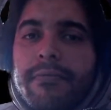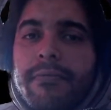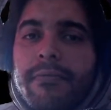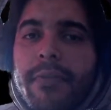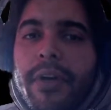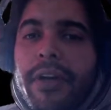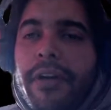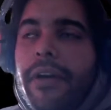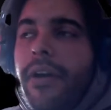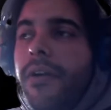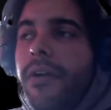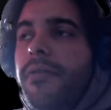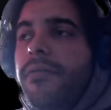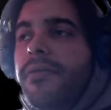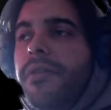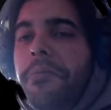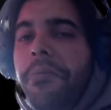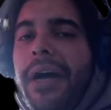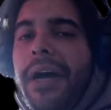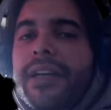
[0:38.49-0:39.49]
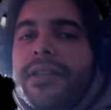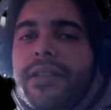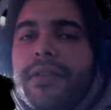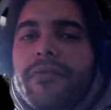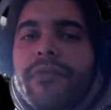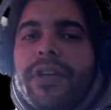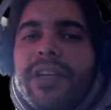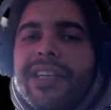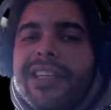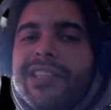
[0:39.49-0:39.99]
But you know, the
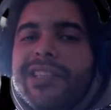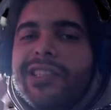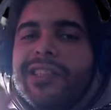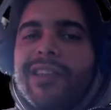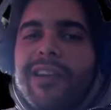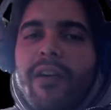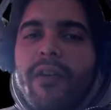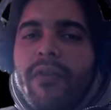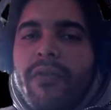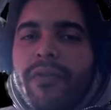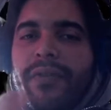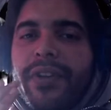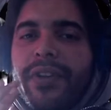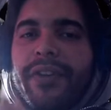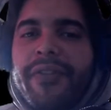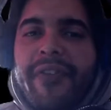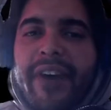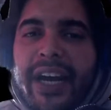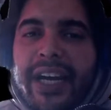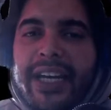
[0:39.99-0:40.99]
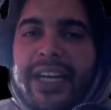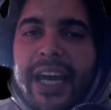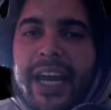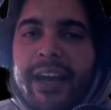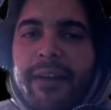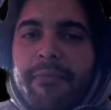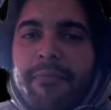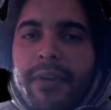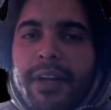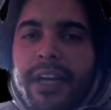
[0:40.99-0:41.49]
boxing ring is known for the fight
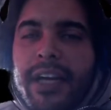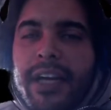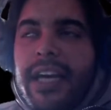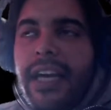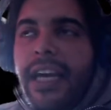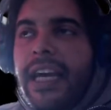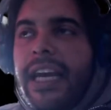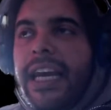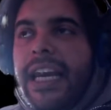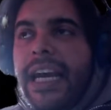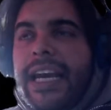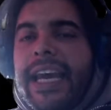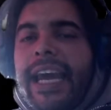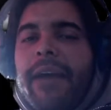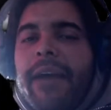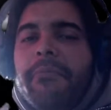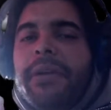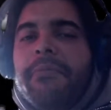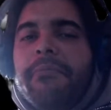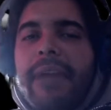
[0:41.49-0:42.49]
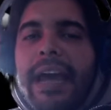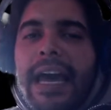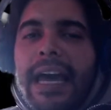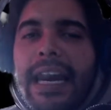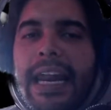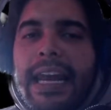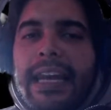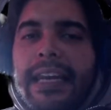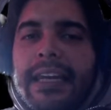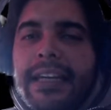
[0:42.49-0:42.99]
game, and I can't be
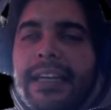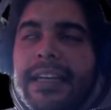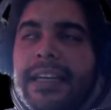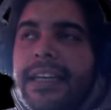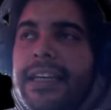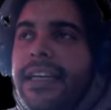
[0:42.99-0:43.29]
mad at it.